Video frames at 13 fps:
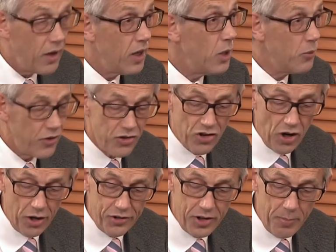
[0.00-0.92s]
He was
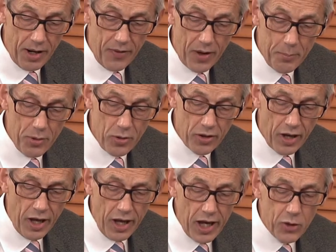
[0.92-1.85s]
enchanted by that book.
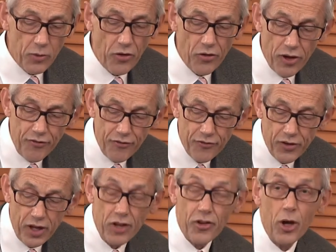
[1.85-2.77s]
It was as if
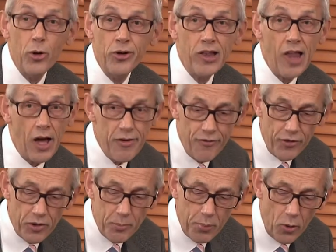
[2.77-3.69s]
his own life
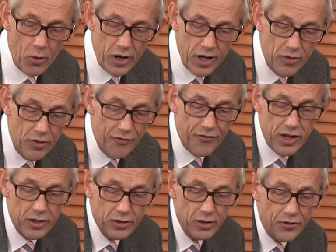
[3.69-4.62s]
as a boy in the
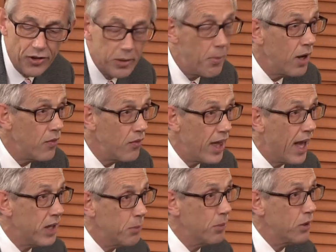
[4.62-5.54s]
fields and among the
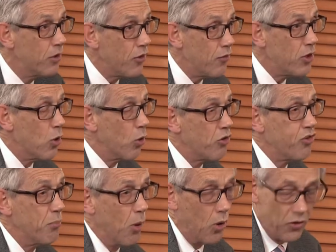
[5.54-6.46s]
animals on the
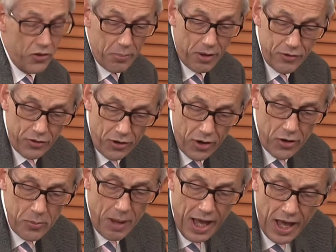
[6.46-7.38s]
Yorkshire moors above his
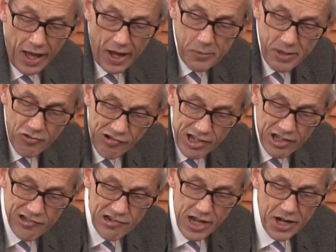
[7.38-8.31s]
home had been
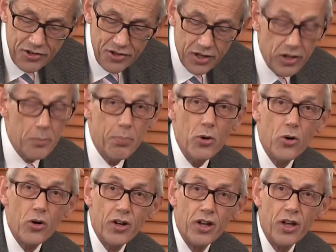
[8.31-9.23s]
recreated in a
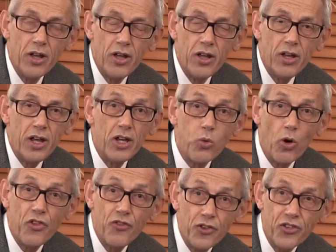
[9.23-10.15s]
book. It
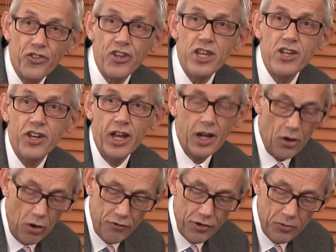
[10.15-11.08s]
was the
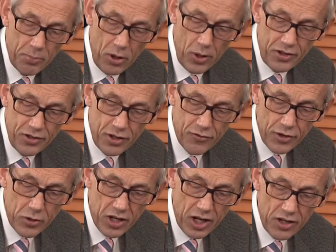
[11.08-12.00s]
seeding of his poetic
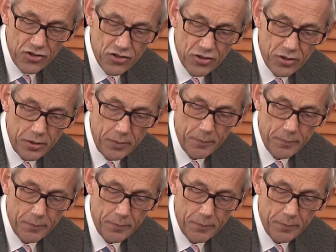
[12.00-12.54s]
vocation.